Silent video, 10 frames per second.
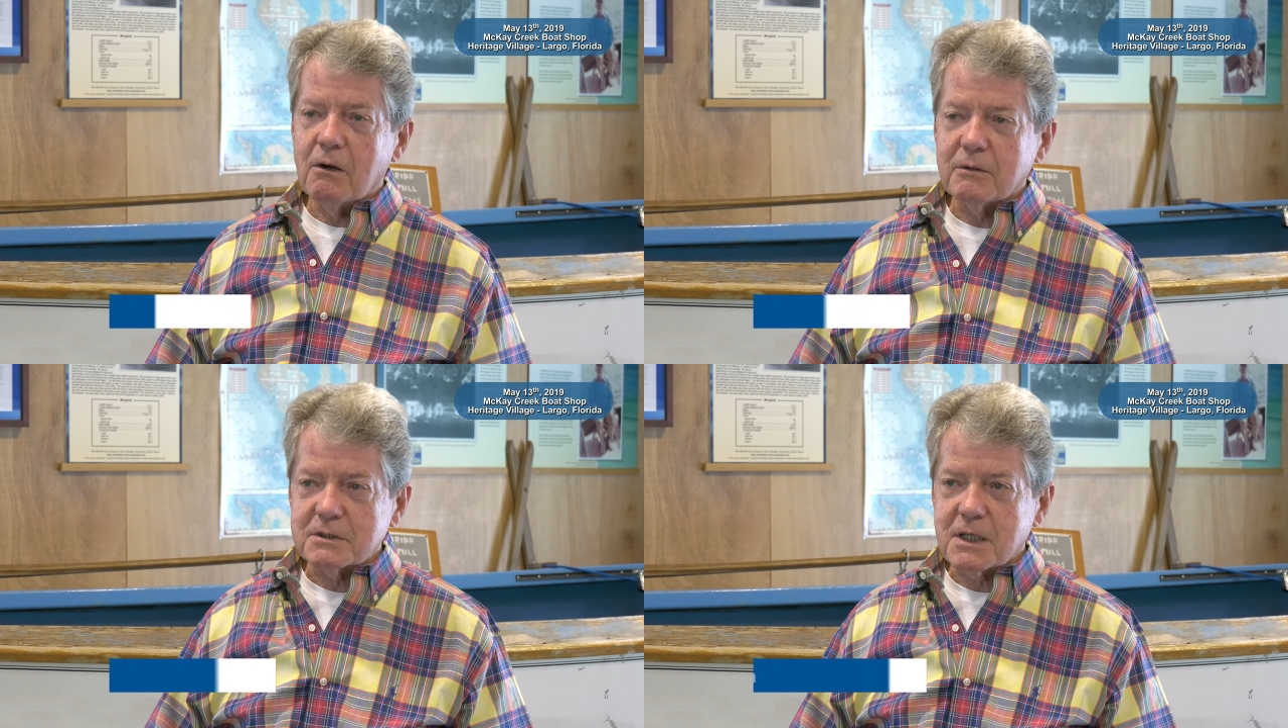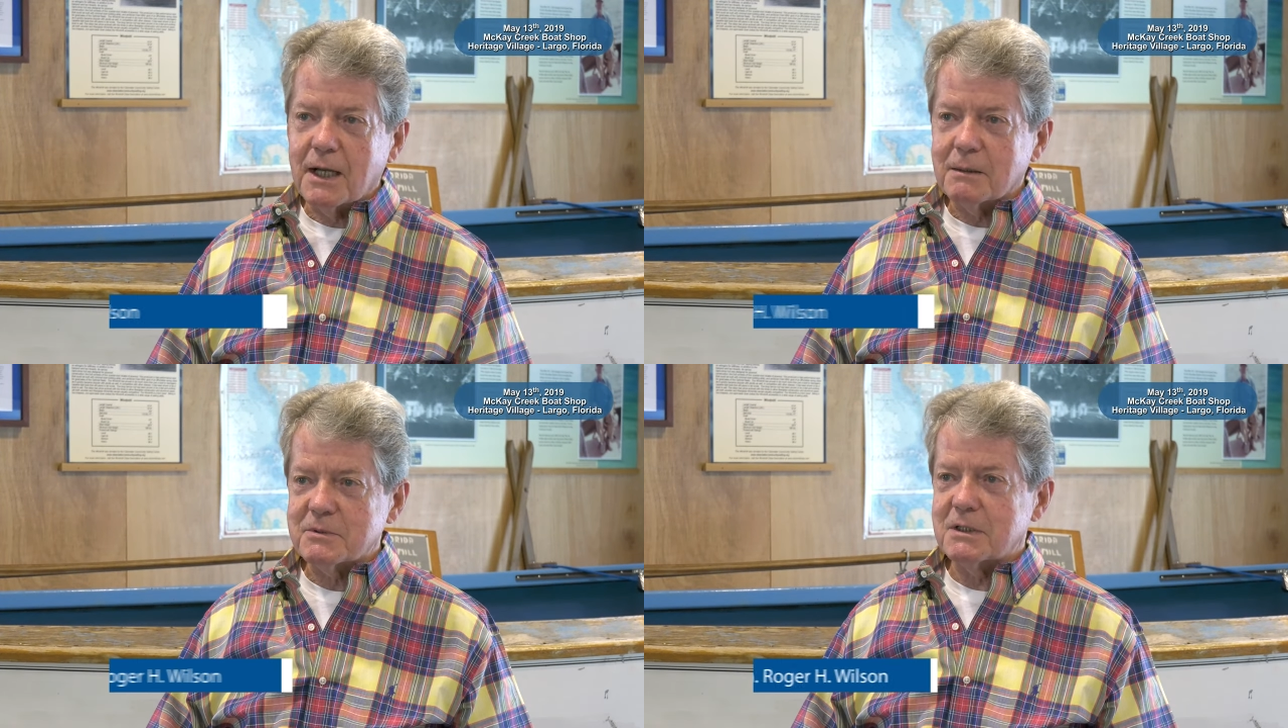oh, it's
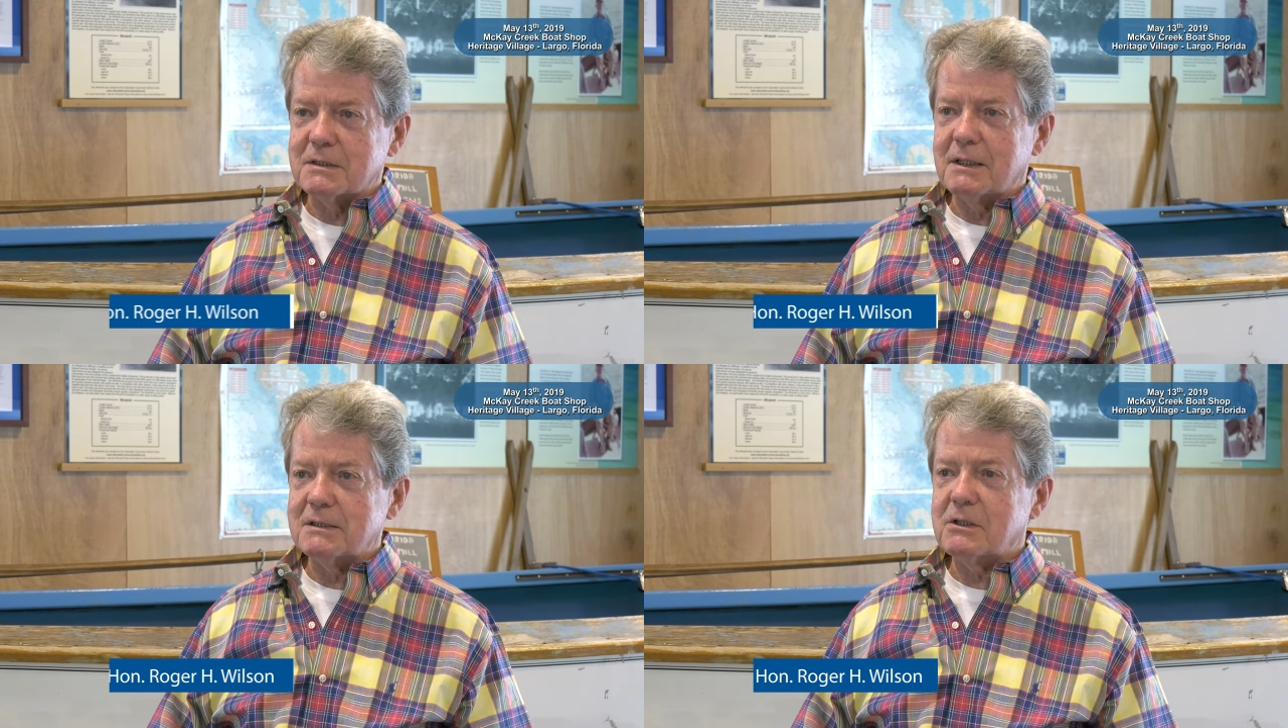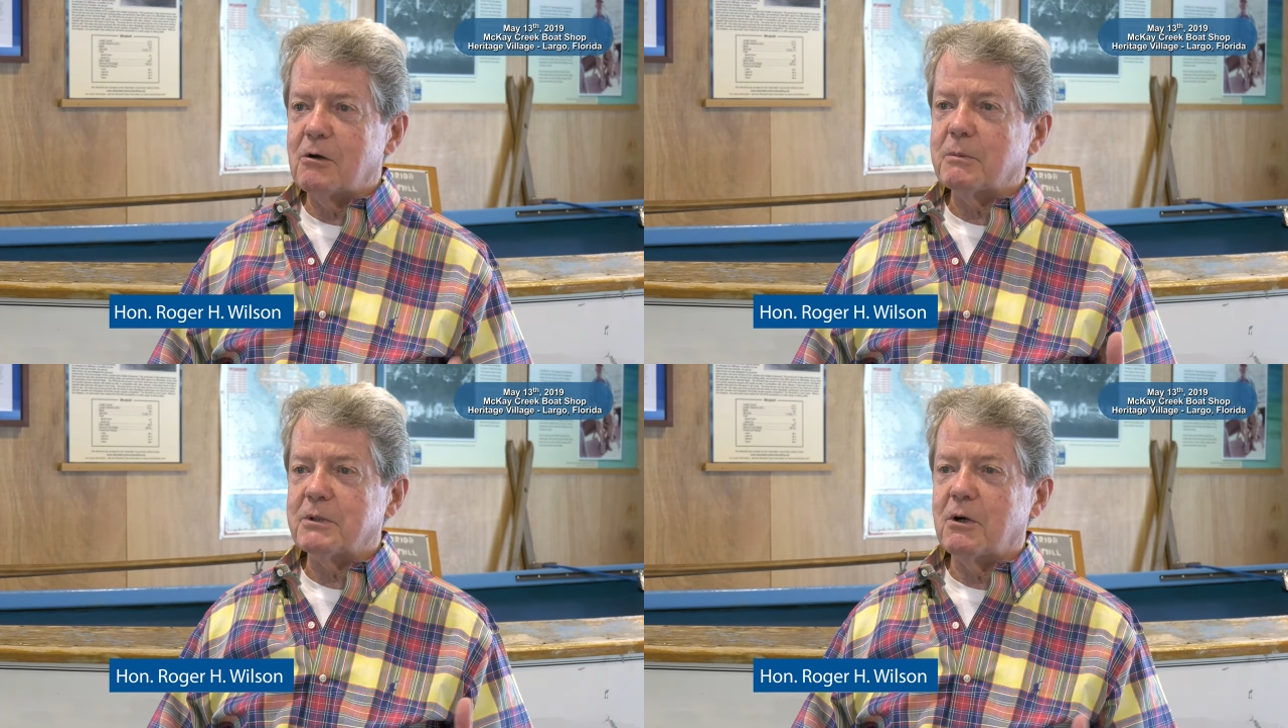scallop season, let's
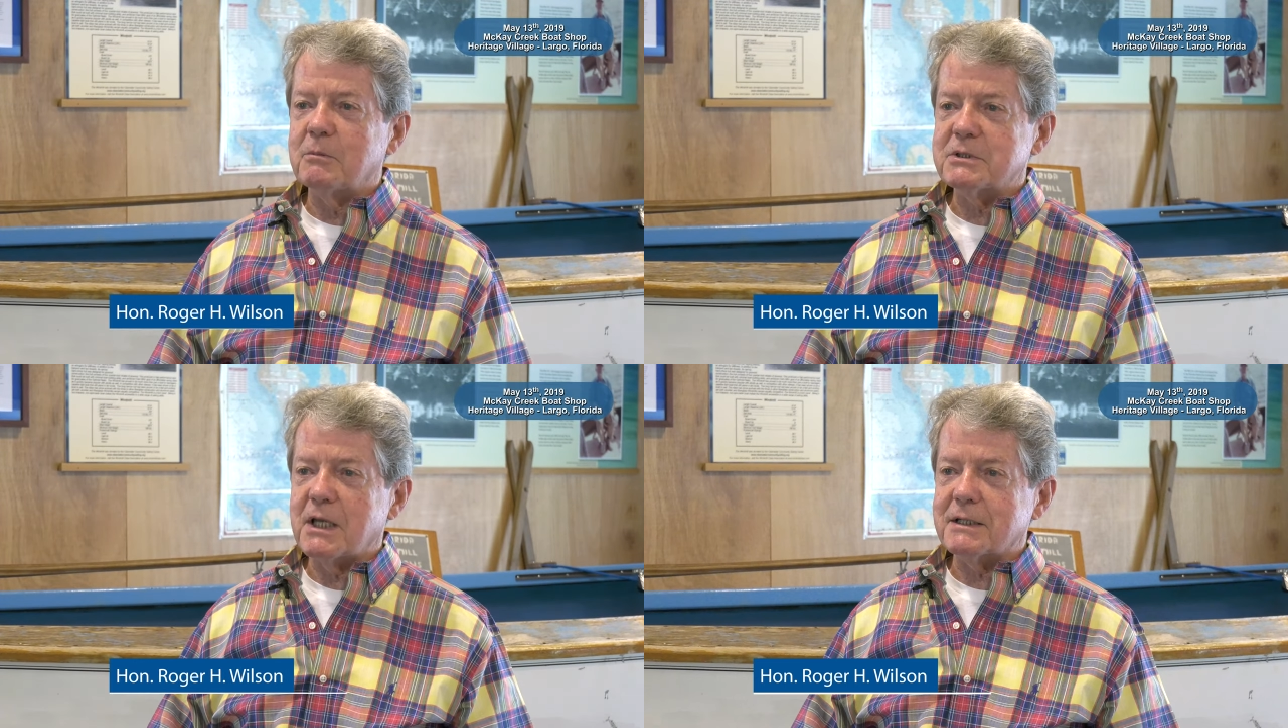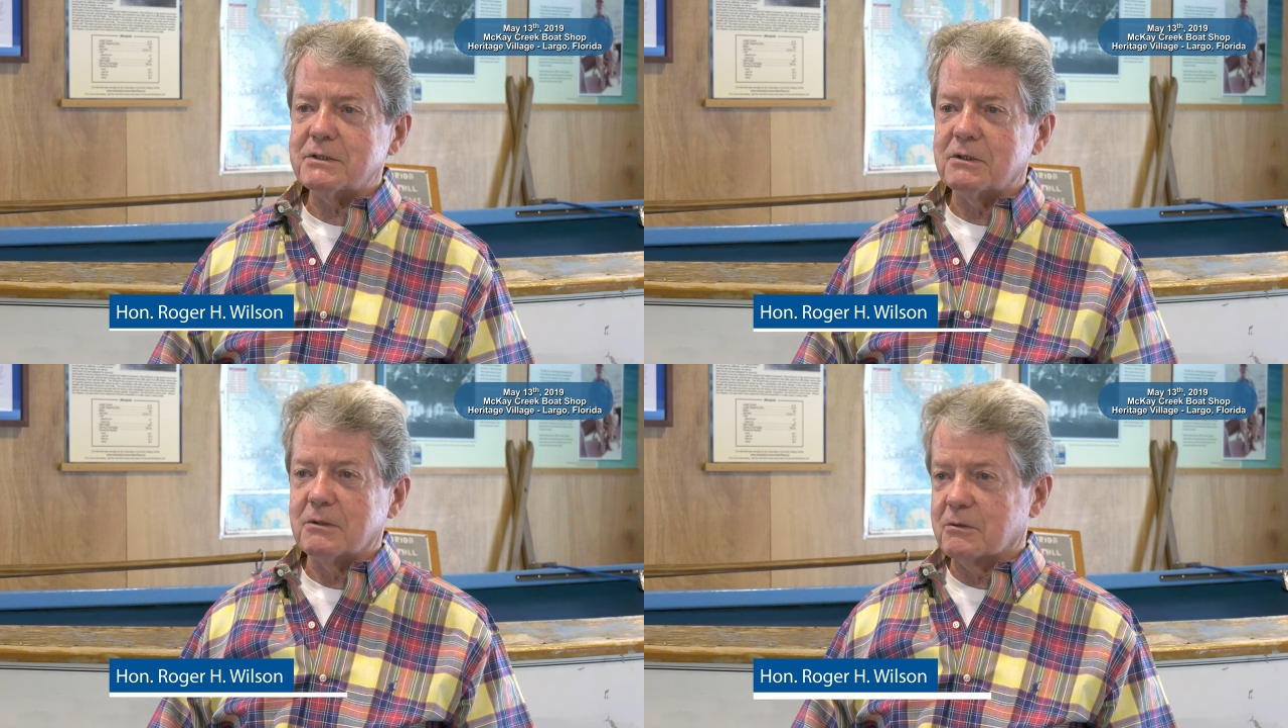go up to
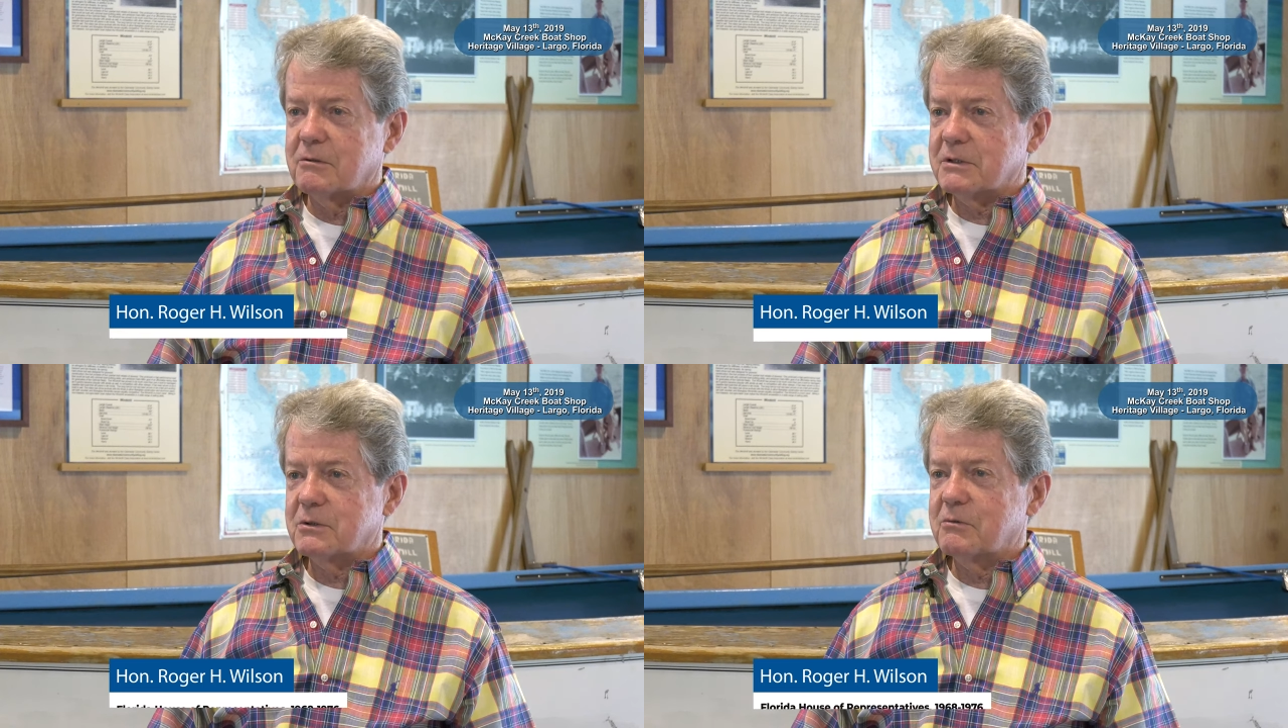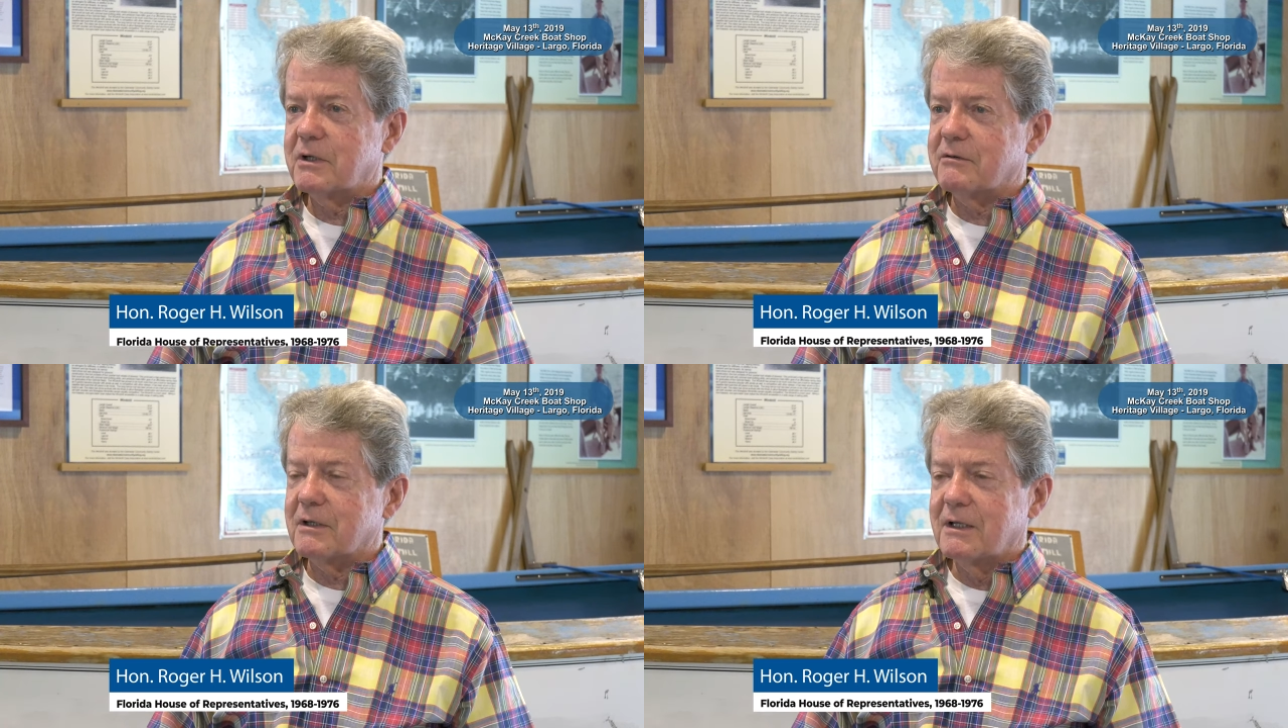Homosassa or Crystal
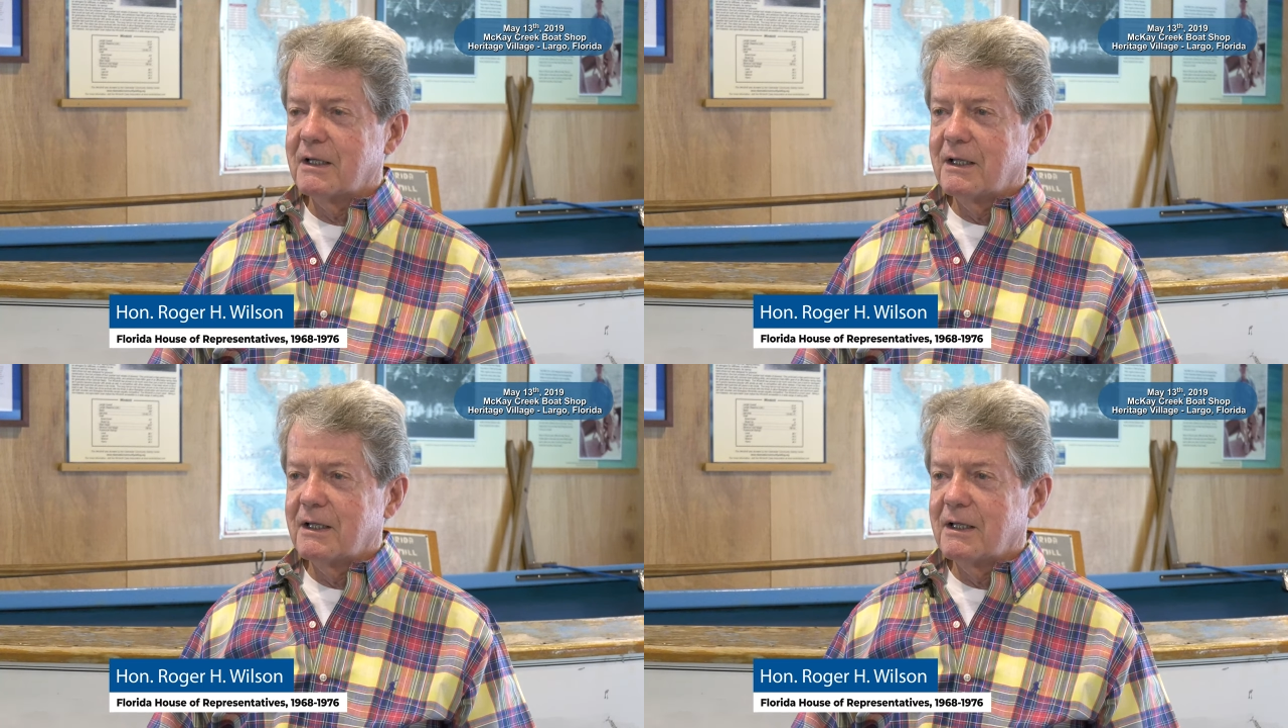River,